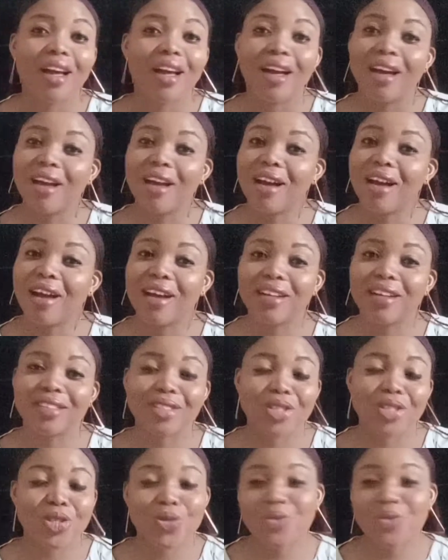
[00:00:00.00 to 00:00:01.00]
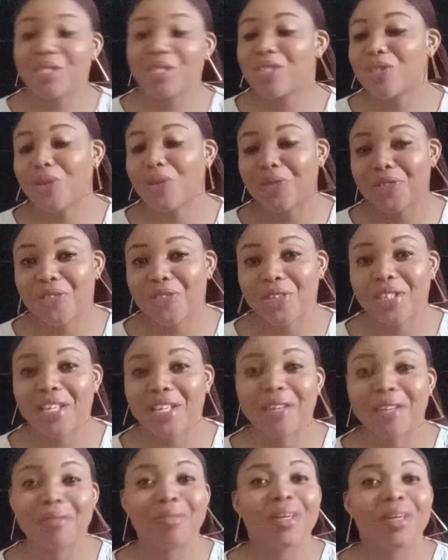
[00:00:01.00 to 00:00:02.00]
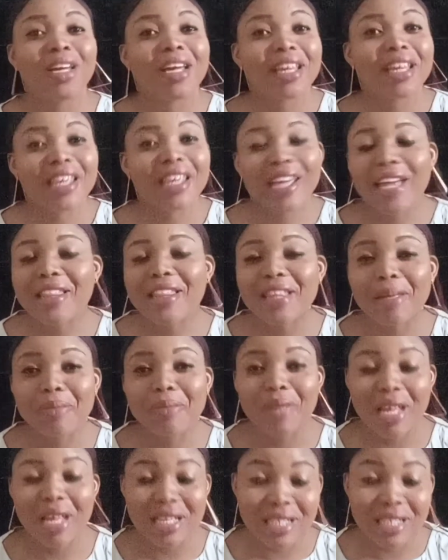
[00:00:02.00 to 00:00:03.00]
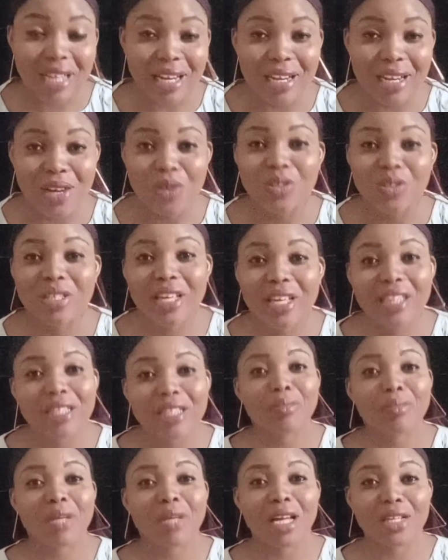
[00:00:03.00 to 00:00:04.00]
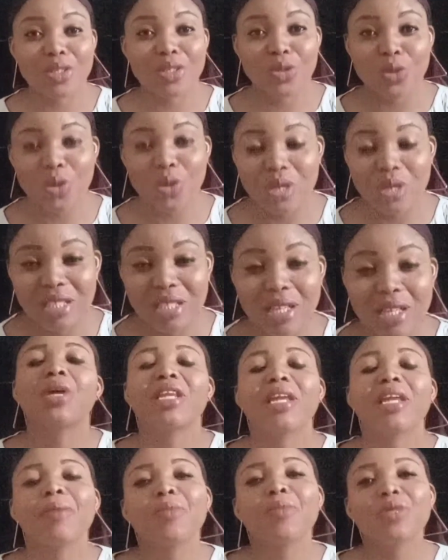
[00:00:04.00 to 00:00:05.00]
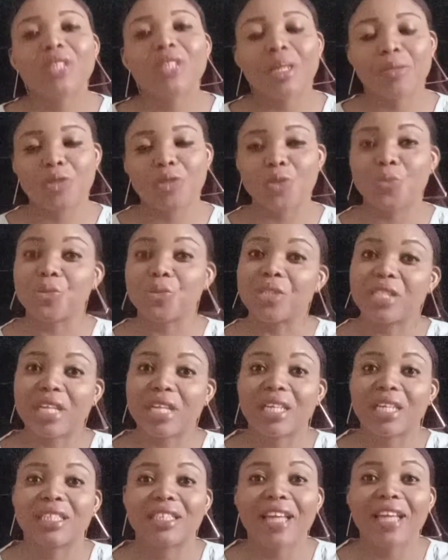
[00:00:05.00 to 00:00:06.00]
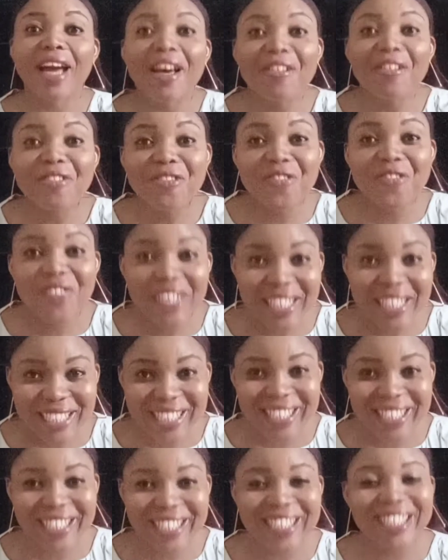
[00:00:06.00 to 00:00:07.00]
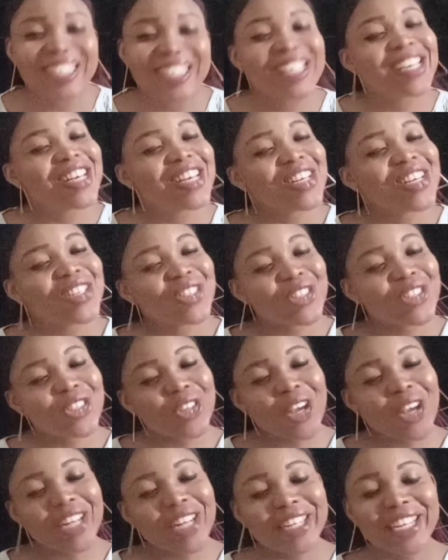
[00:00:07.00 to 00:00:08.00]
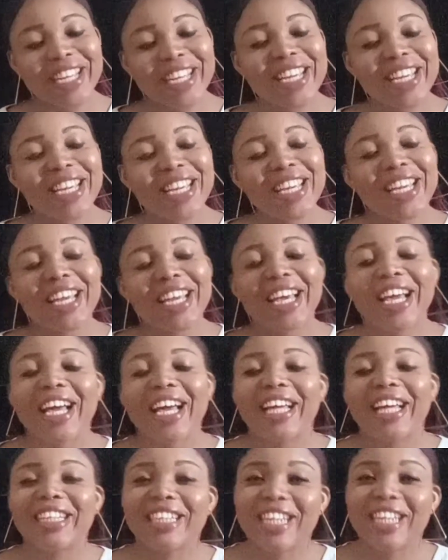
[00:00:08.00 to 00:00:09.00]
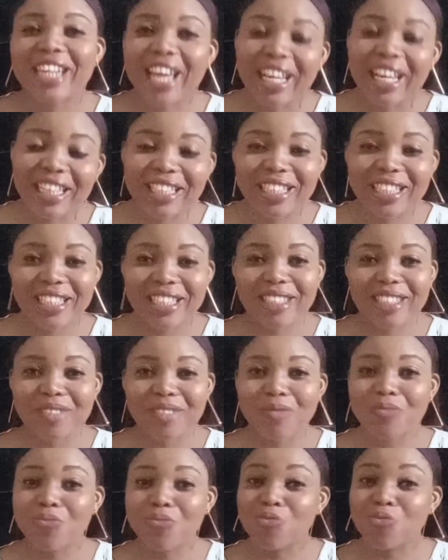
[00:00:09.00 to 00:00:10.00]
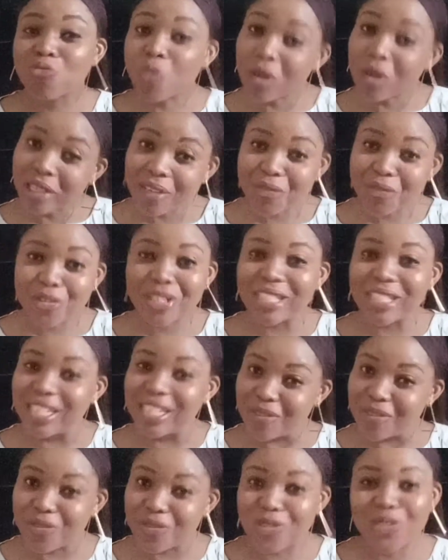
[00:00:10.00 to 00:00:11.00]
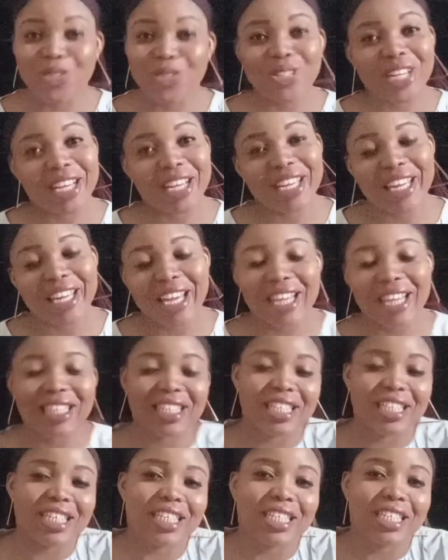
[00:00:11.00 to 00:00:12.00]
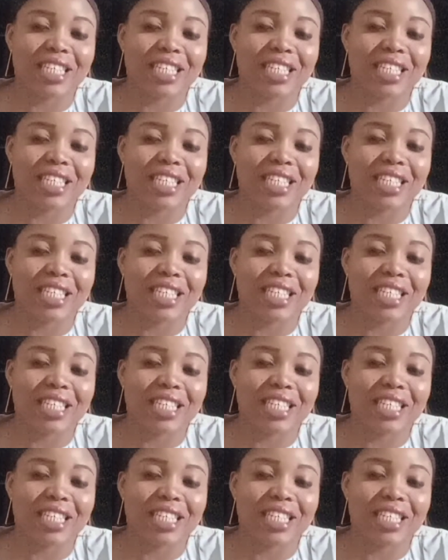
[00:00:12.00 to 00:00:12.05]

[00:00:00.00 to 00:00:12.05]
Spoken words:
and sweet stuffs for them. Get them that sandals, get them that socks that will enable them to protect their feet. So thirdly, the next wonderful gift you can get is a